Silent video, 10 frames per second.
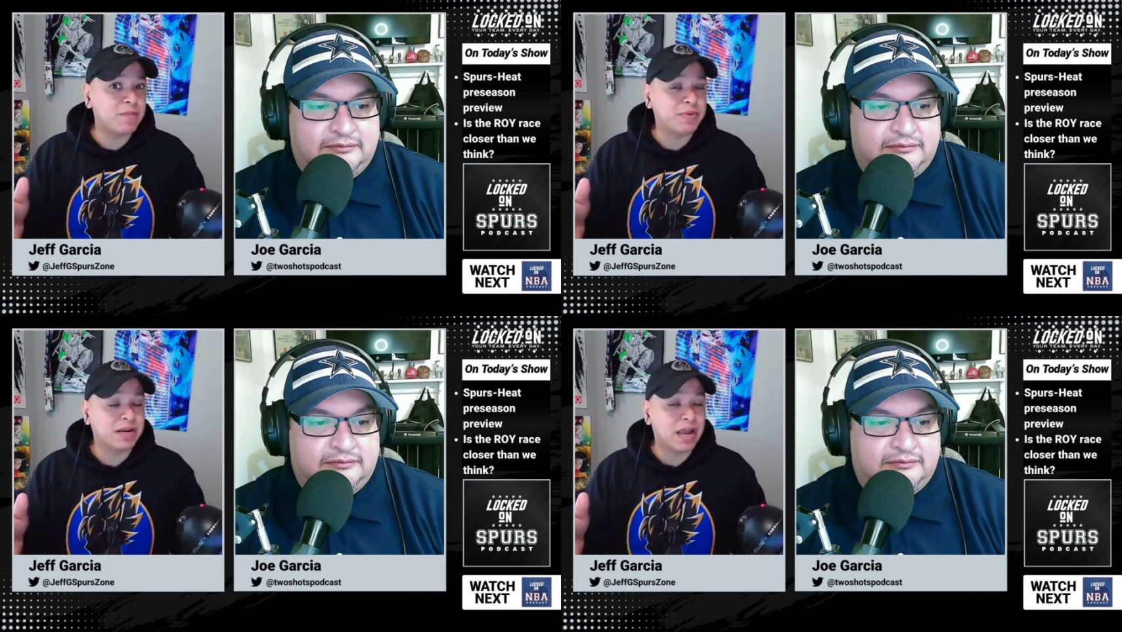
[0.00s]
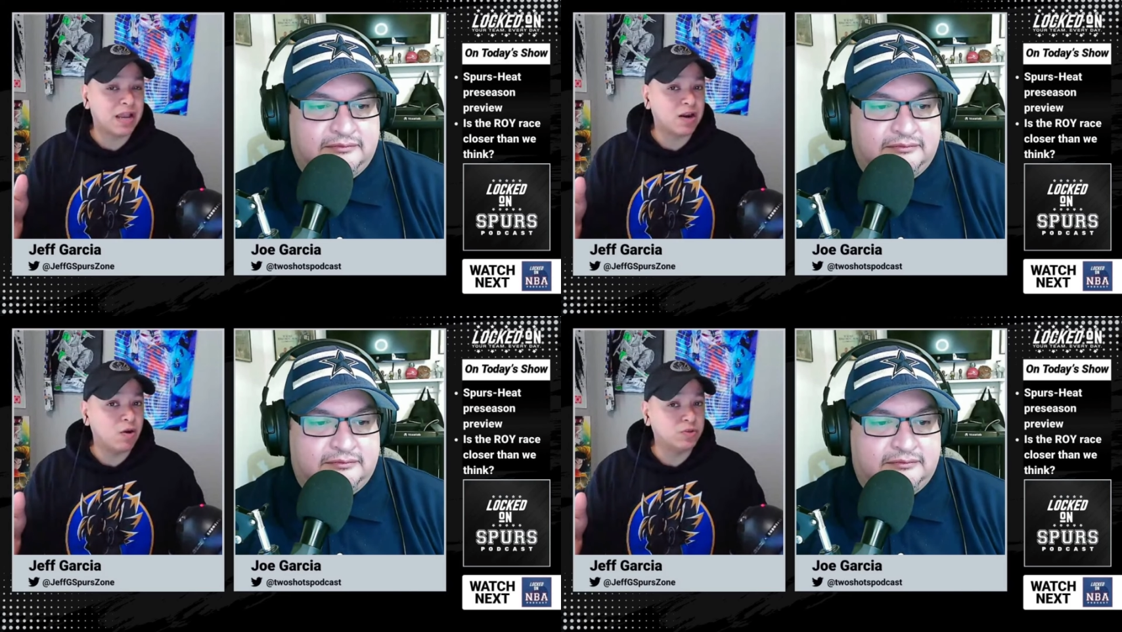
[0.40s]
Speaker 1: it might be a
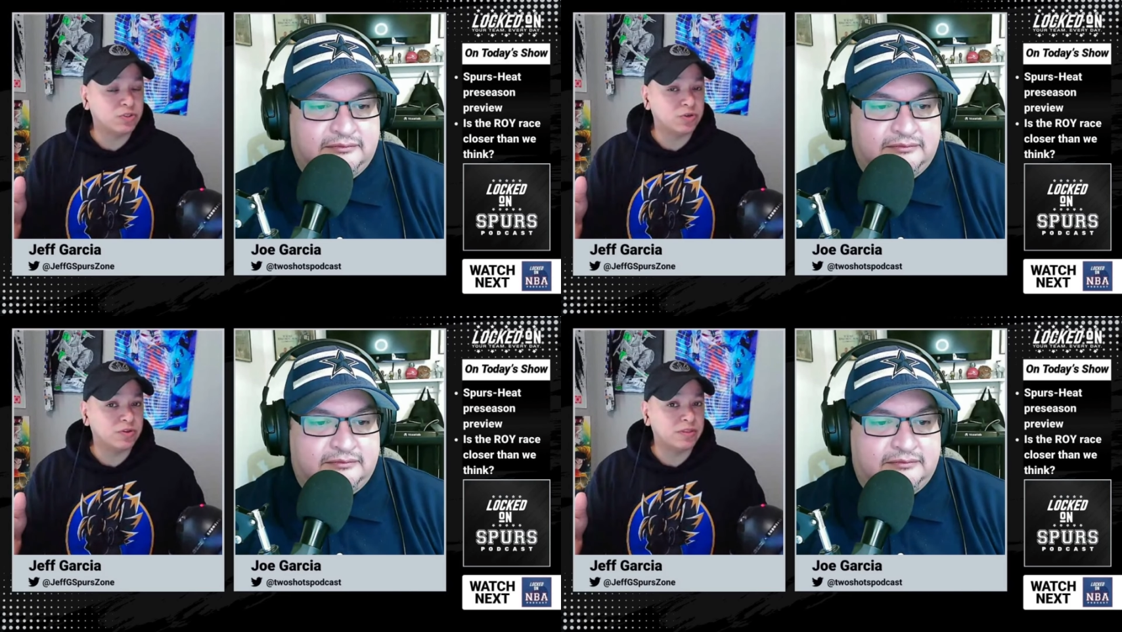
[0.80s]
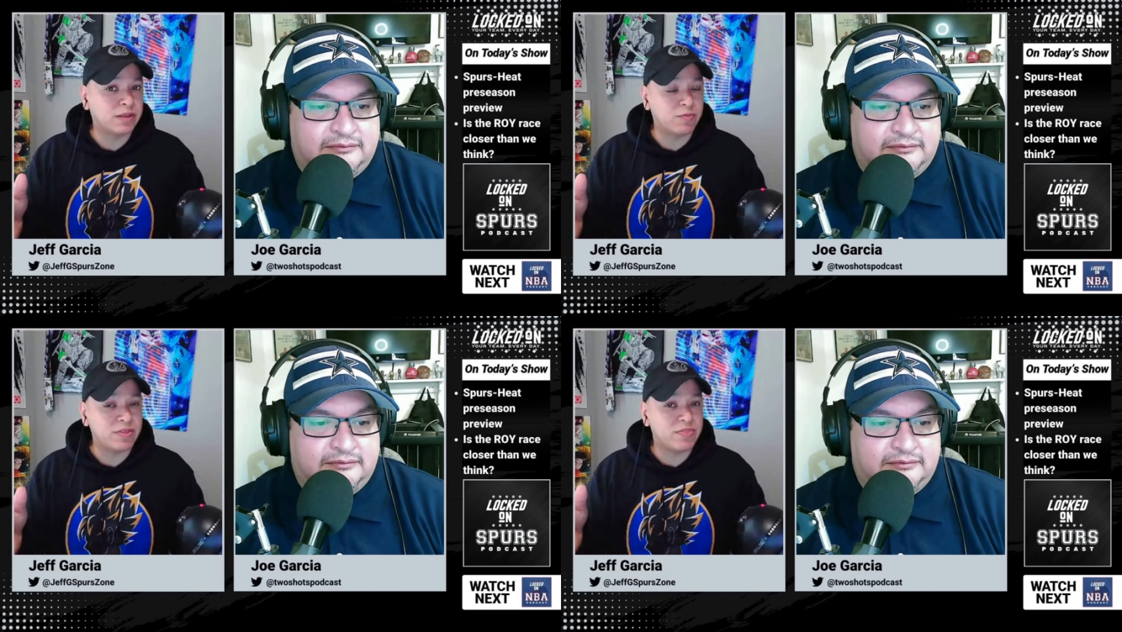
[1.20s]
lot closer
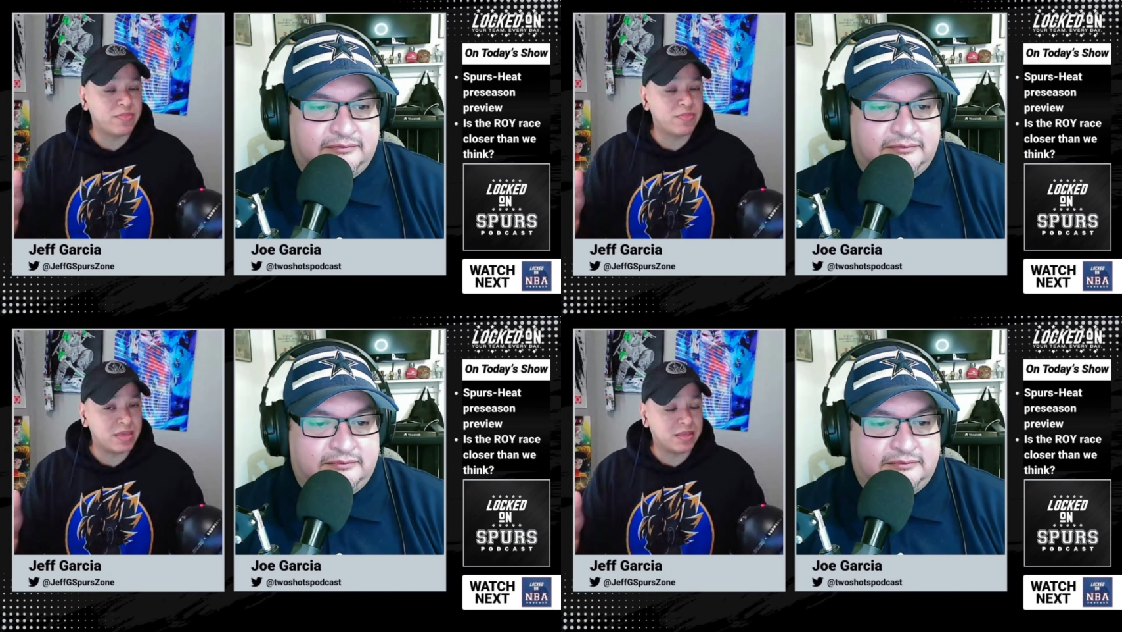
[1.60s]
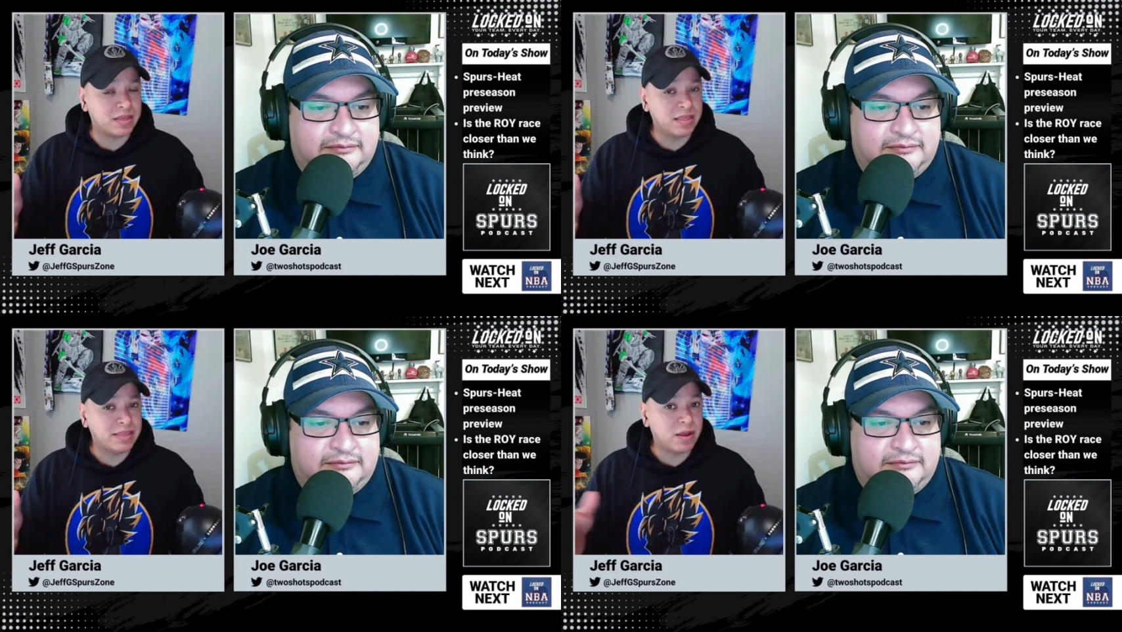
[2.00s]
than we
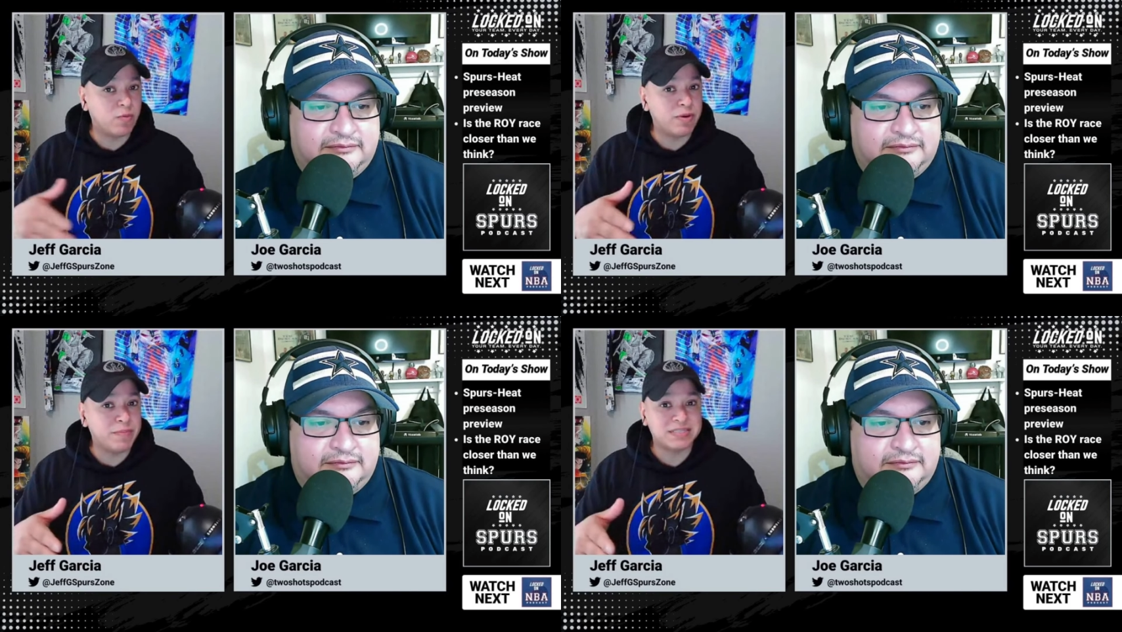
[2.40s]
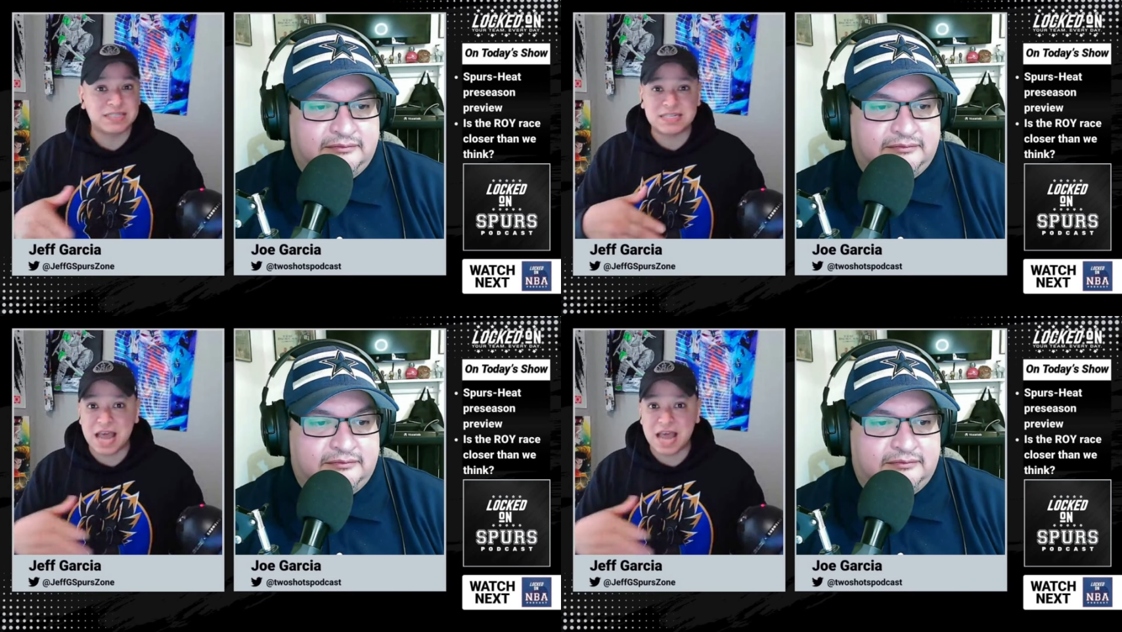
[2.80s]
think that Wimby's